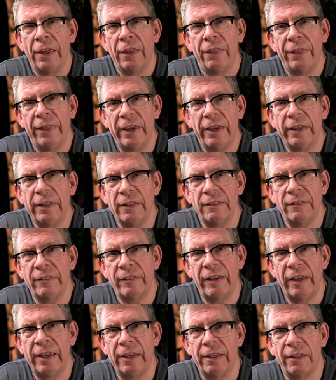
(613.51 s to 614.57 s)
they can
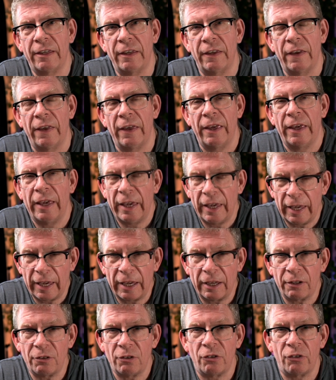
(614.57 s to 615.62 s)
take
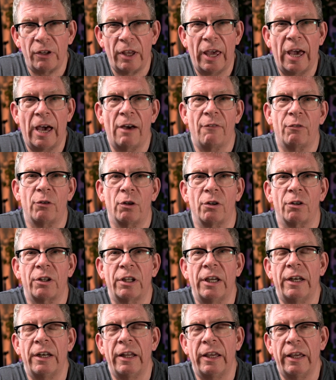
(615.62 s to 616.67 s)
and have a look
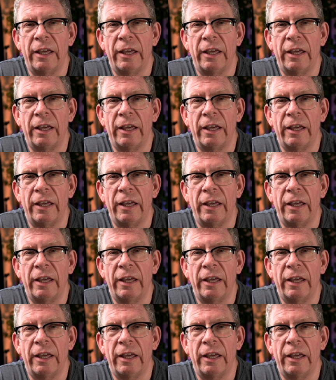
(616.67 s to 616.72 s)
at